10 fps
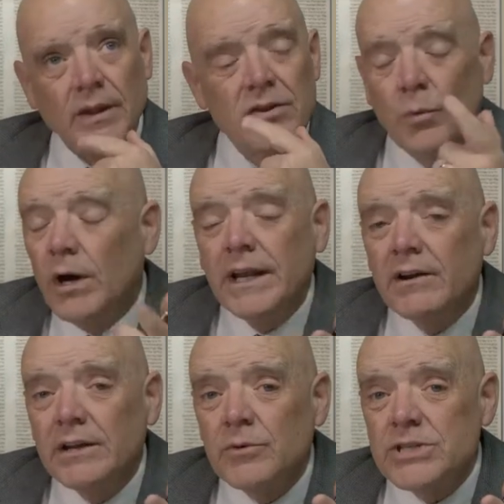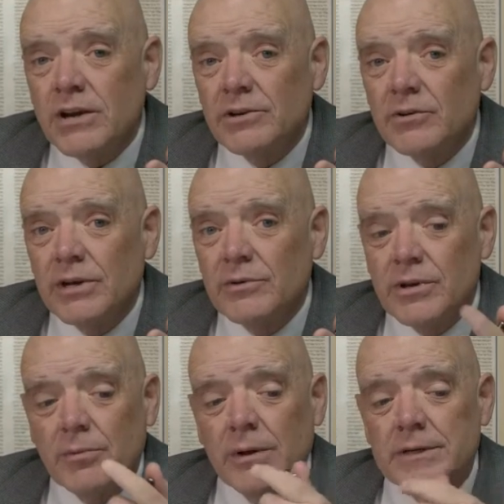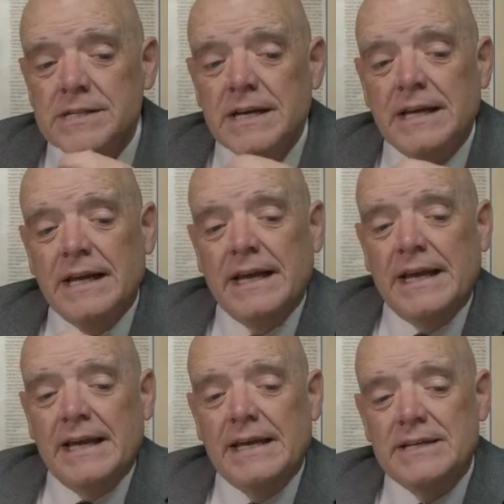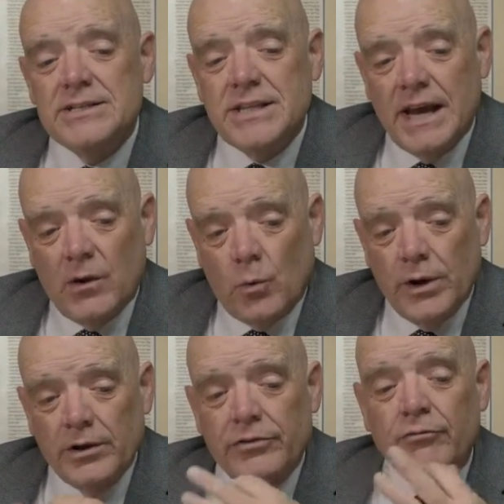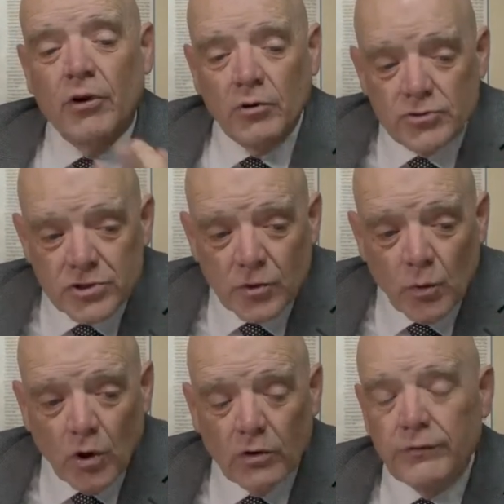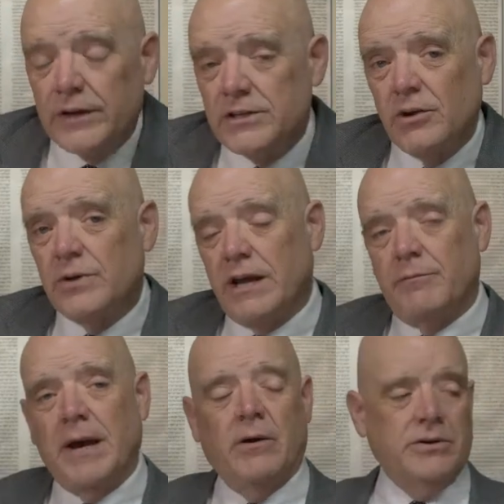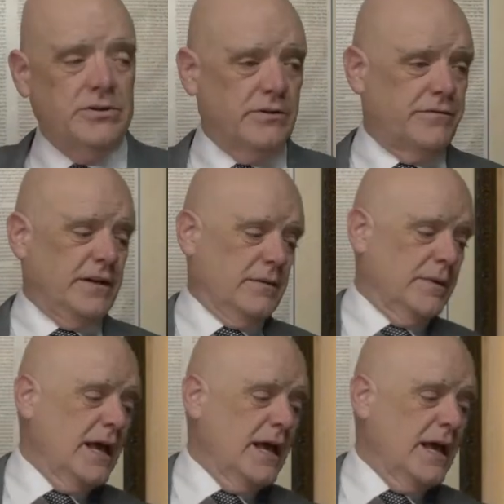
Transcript: The one area in which I would agree with your premise is that we're thrown to the wolf and don't have power to defeat him.